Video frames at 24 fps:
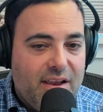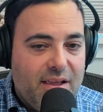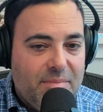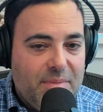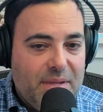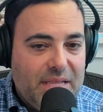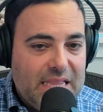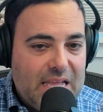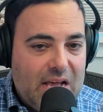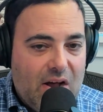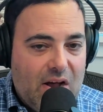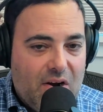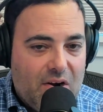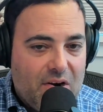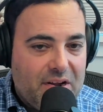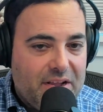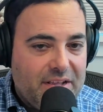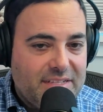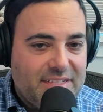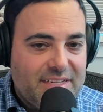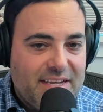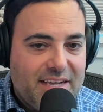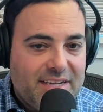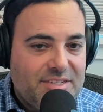I mean, the
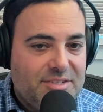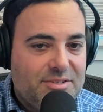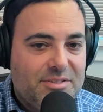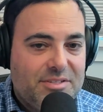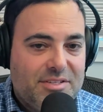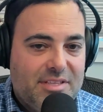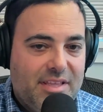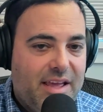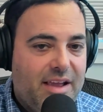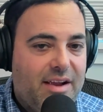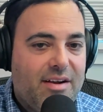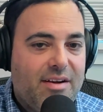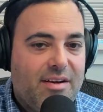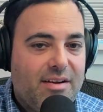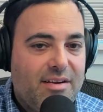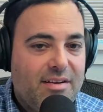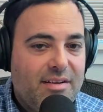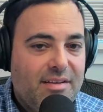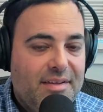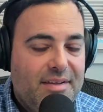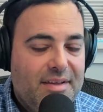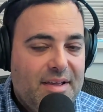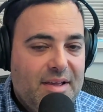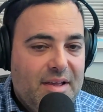architecture's there.
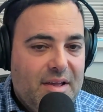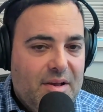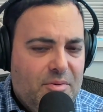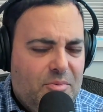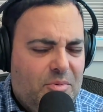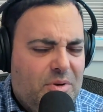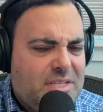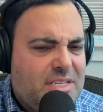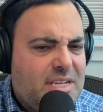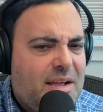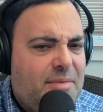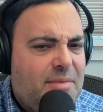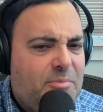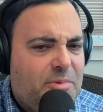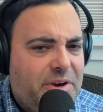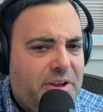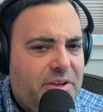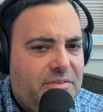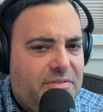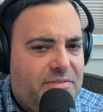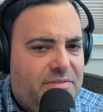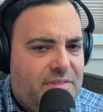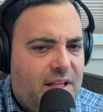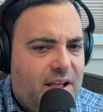What time were
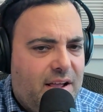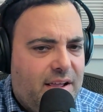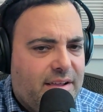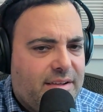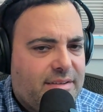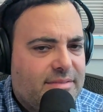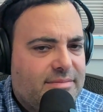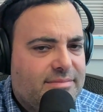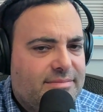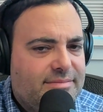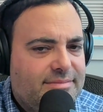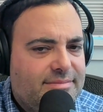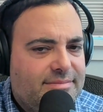you flying?